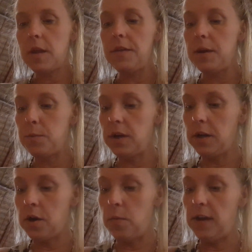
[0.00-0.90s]
Then we're
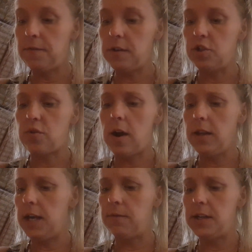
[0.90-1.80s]
gonna go wait for the
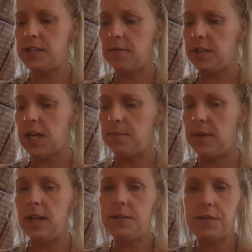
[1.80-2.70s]
trolley. It runs every 10
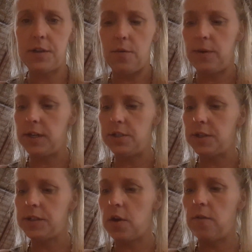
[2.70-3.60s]
minutes, so we can
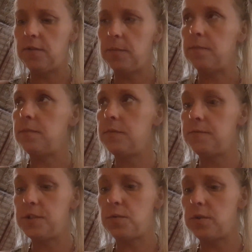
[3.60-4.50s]
just go from
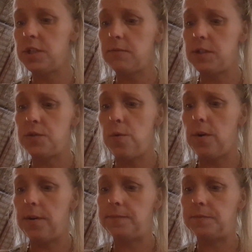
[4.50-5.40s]
resort to resort.